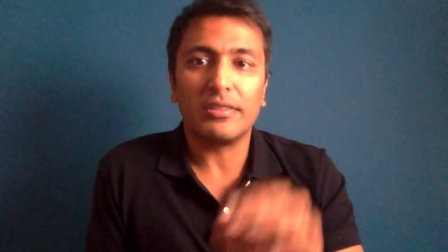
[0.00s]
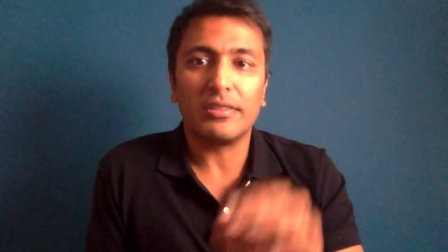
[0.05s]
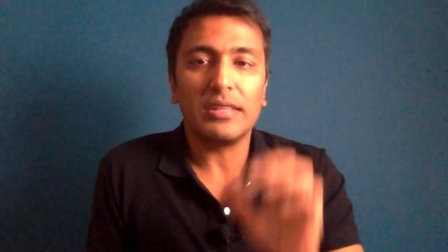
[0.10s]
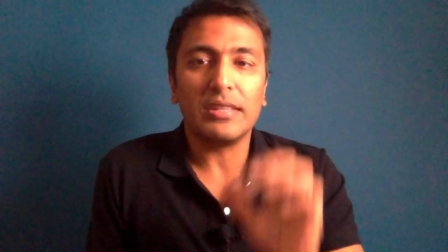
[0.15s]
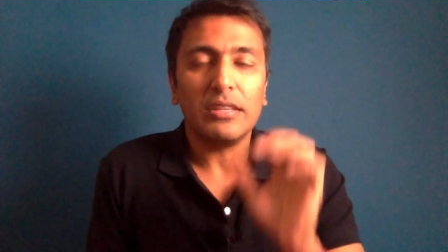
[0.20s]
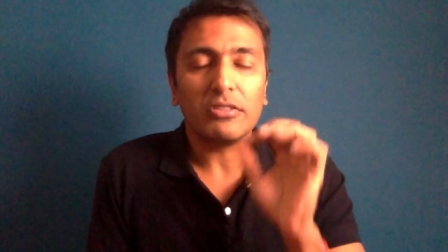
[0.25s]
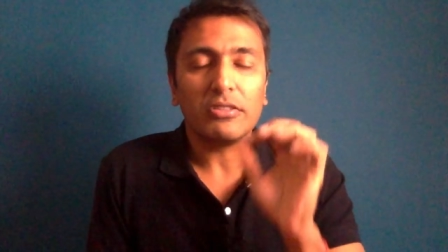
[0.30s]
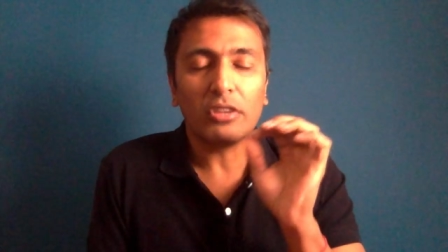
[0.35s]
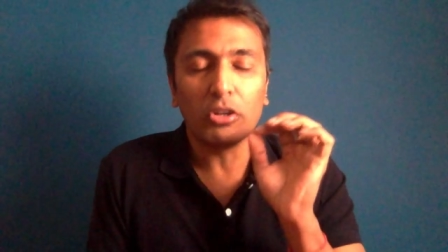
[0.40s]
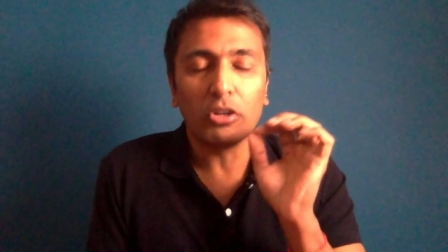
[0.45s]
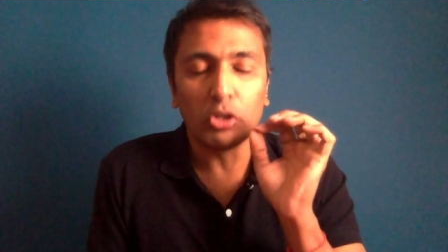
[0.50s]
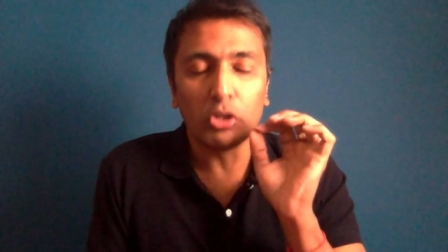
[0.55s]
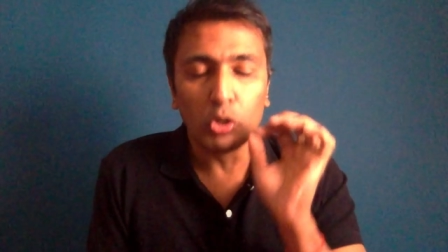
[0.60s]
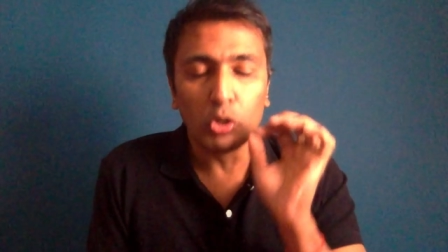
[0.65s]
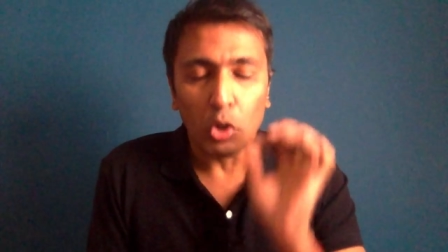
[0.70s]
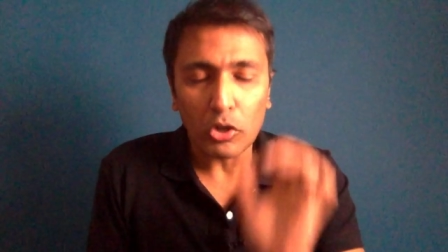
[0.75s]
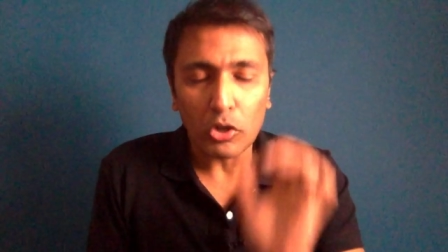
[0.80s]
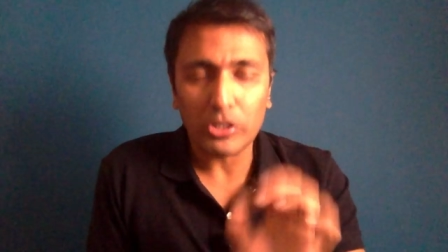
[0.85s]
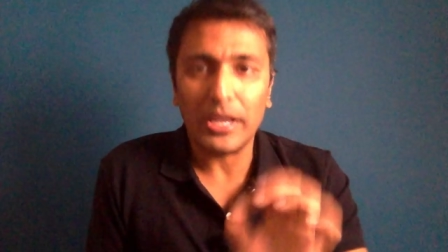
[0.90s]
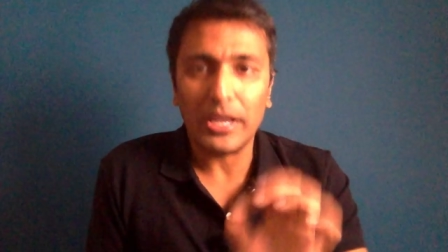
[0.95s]
These are
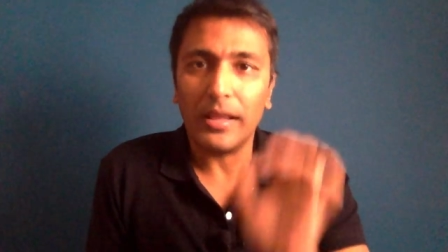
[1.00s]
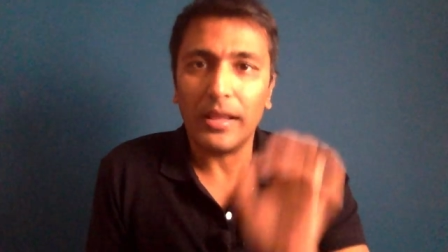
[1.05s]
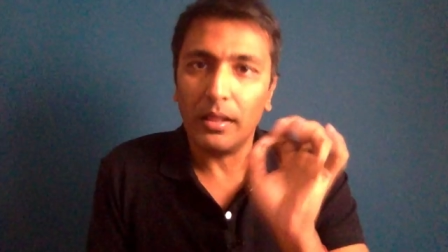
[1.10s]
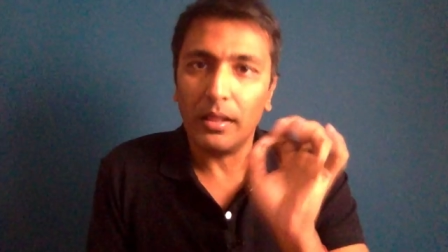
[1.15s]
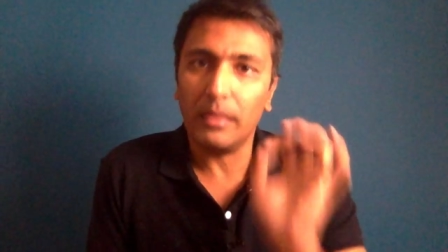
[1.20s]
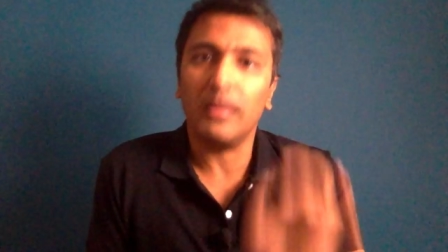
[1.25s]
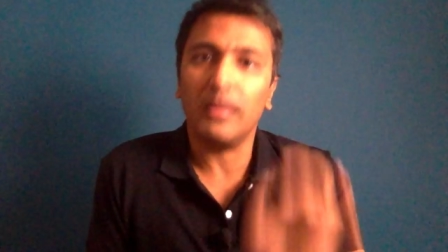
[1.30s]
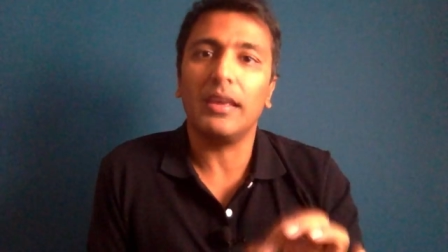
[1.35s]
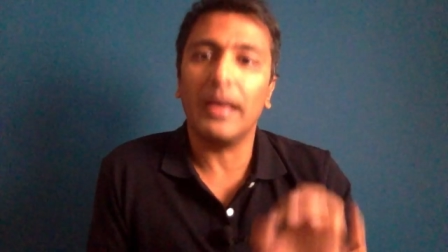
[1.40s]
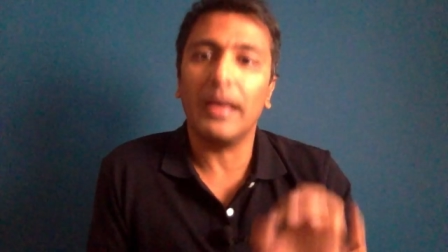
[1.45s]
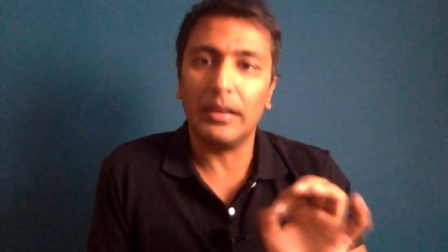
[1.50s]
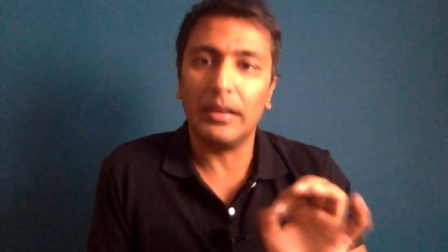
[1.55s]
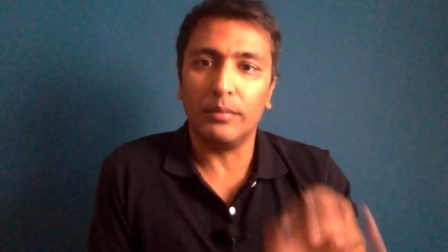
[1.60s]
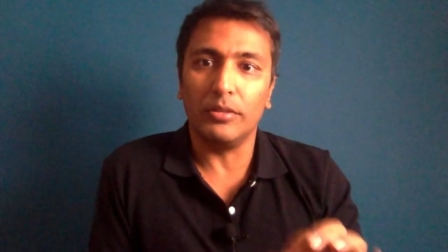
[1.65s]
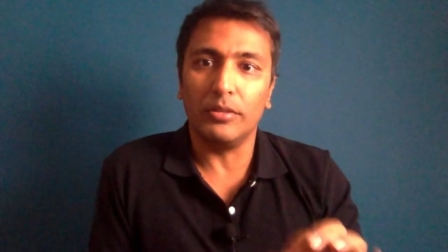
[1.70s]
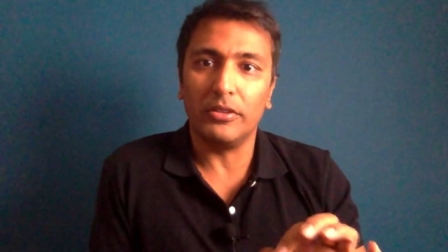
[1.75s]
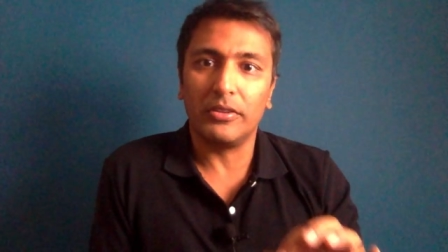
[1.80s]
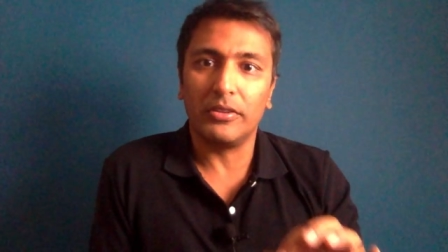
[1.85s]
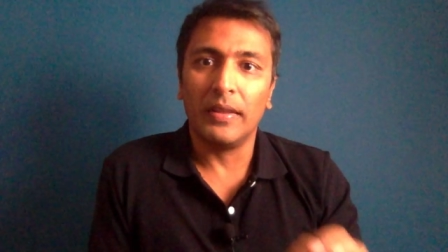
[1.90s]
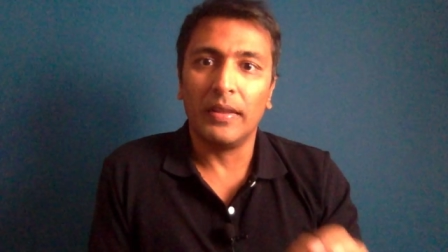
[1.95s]
not healthy animals.